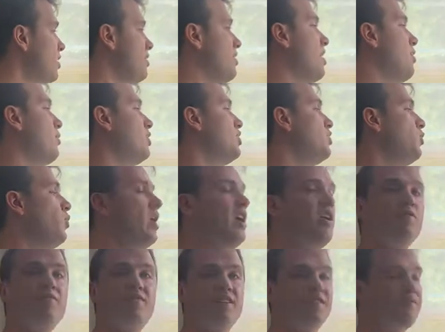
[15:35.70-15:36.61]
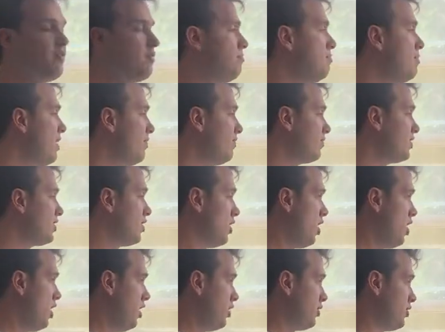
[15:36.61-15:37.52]
and there were 12 different months.
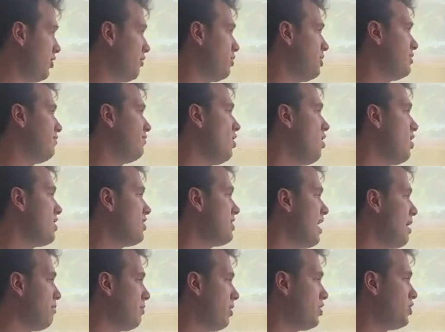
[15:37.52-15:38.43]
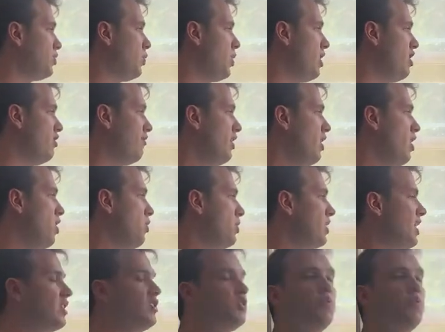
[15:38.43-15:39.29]
So if we divide that by 12, we get